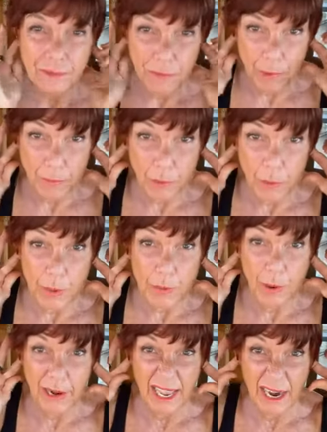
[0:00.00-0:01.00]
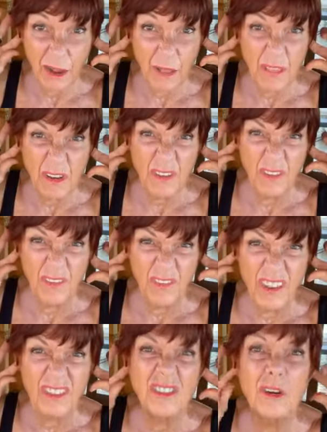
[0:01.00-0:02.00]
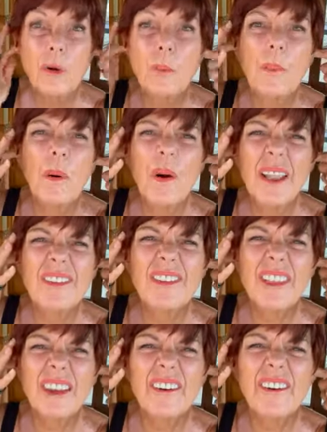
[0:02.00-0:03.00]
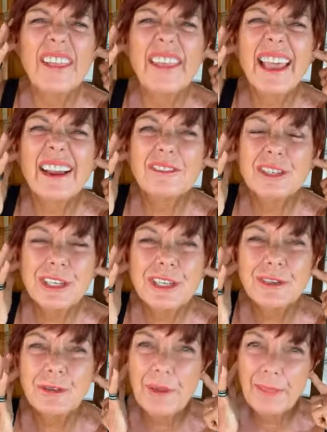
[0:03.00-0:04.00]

remember, we want to get all those physical points that are in there too.